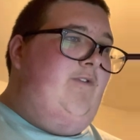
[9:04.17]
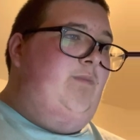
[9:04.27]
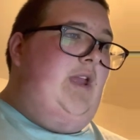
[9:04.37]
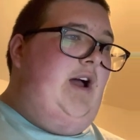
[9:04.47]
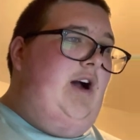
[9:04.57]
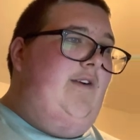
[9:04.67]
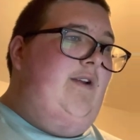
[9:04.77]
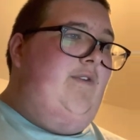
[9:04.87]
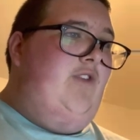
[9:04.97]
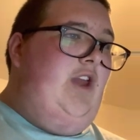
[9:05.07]
from the
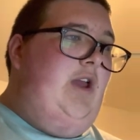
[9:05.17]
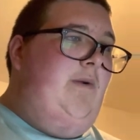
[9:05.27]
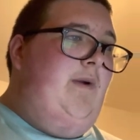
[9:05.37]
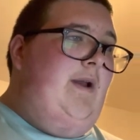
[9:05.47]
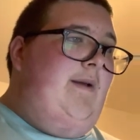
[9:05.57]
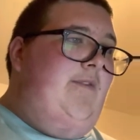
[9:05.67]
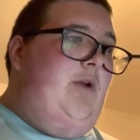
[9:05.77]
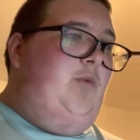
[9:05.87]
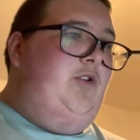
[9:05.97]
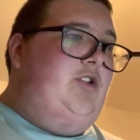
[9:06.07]
RFU
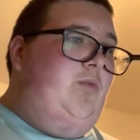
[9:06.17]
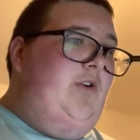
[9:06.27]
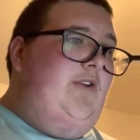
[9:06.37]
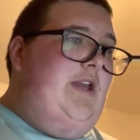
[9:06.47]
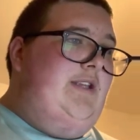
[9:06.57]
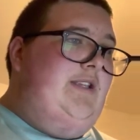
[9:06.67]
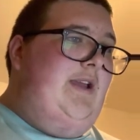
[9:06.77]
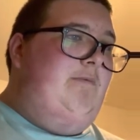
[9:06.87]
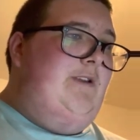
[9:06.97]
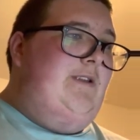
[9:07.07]
that Worcester Warriors
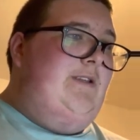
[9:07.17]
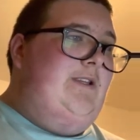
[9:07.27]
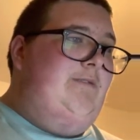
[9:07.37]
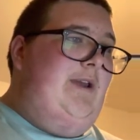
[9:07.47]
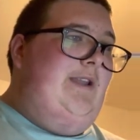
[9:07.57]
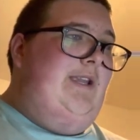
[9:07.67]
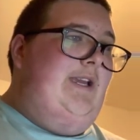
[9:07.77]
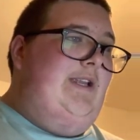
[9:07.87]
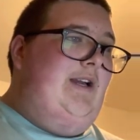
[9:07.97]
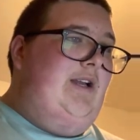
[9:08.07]
have been suspended,